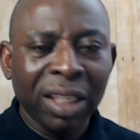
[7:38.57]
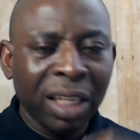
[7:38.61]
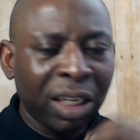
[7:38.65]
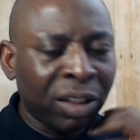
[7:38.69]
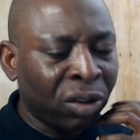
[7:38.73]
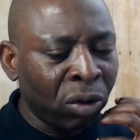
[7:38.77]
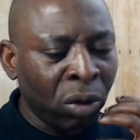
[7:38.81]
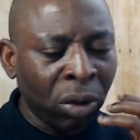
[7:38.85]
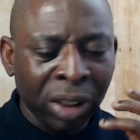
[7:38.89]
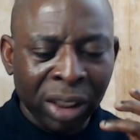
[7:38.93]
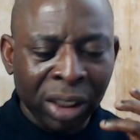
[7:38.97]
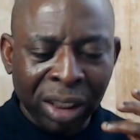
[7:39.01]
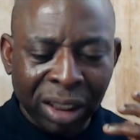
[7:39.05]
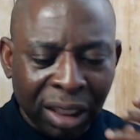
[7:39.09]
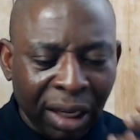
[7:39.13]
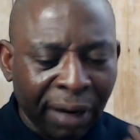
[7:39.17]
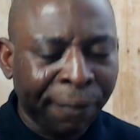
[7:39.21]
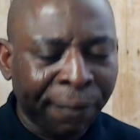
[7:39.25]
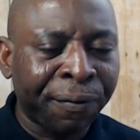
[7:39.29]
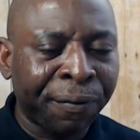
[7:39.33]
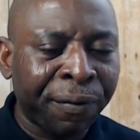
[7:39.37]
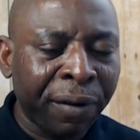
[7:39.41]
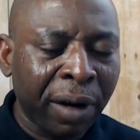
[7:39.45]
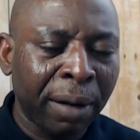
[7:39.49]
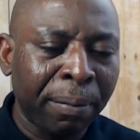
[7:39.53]
There's no
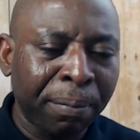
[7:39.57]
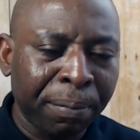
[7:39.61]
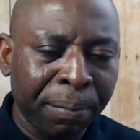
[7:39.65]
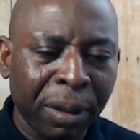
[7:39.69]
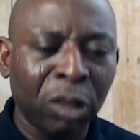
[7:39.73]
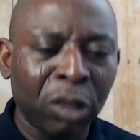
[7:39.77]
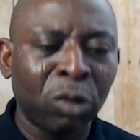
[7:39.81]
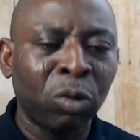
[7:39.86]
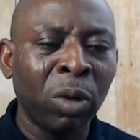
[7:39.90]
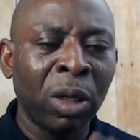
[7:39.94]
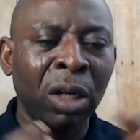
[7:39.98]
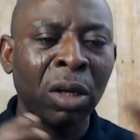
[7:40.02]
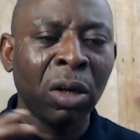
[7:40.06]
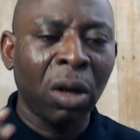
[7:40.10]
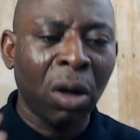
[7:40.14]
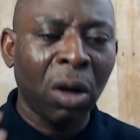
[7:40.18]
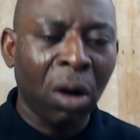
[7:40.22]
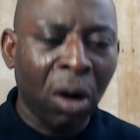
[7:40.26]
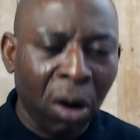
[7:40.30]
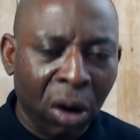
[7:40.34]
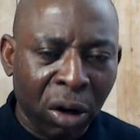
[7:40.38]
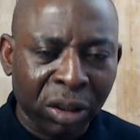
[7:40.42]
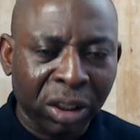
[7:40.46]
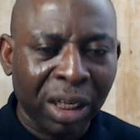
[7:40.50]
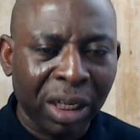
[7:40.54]
difference between
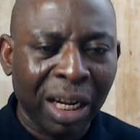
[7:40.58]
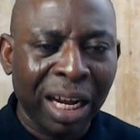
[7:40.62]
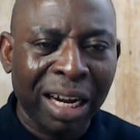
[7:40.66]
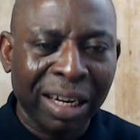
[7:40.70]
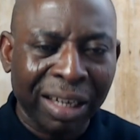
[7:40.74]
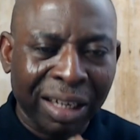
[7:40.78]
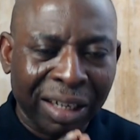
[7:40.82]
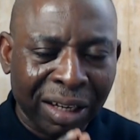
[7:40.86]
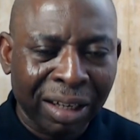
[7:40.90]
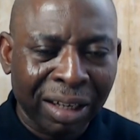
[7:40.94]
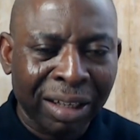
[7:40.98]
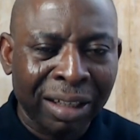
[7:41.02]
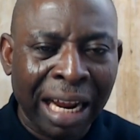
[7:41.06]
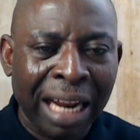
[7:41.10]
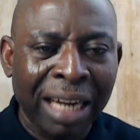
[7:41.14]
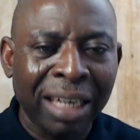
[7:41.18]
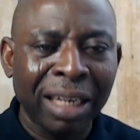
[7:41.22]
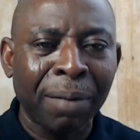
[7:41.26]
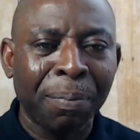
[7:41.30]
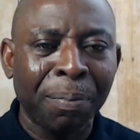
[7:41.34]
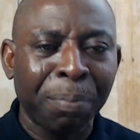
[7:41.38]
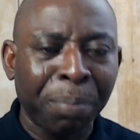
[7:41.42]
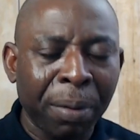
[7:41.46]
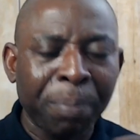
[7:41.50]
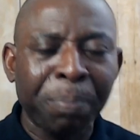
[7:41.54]
us and,
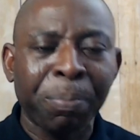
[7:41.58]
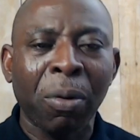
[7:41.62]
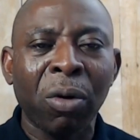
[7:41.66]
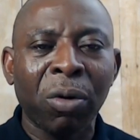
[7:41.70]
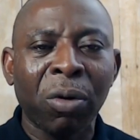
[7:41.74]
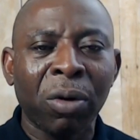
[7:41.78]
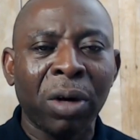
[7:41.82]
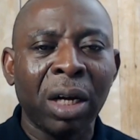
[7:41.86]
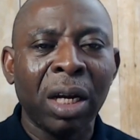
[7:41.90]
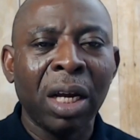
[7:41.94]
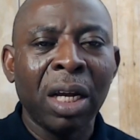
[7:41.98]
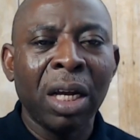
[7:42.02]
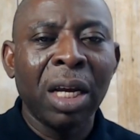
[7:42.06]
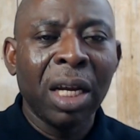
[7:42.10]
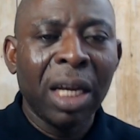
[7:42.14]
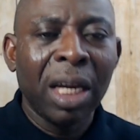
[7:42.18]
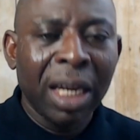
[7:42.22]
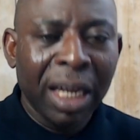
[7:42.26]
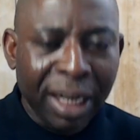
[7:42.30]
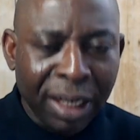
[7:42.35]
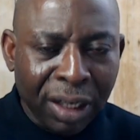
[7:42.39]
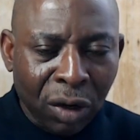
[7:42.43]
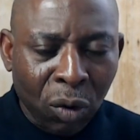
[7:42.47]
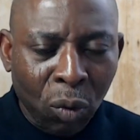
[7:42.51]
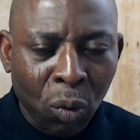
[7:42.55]
and the people
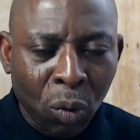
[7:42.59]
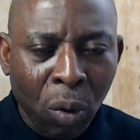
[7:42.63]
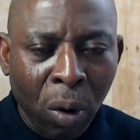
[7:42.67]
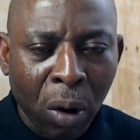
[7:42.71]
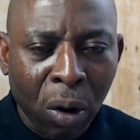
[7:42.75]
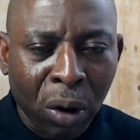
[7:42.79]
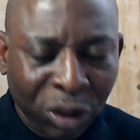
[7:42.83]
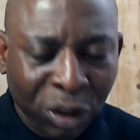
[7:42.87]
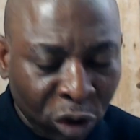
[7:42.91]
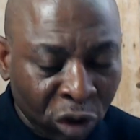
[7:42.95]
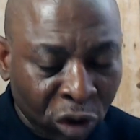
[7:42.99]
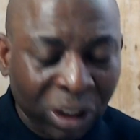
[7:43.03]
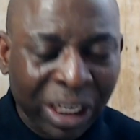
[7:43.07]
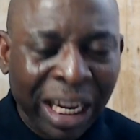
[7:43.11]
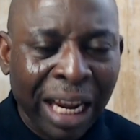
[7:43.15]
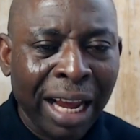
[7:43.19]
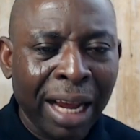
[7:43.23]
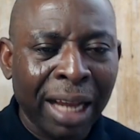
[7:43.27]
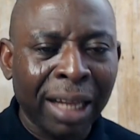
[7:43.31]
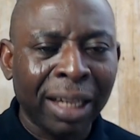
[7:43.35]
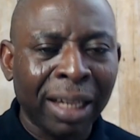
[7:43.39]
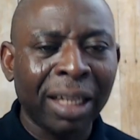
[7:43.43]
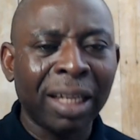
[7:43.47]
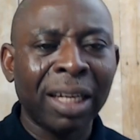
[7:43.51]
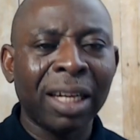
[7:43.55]
in the world
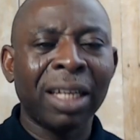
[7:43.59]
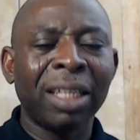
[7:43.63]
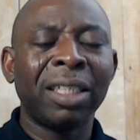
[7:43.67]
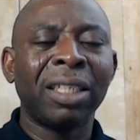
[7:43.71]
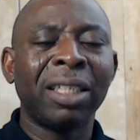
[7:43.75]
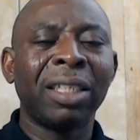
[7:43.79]
today.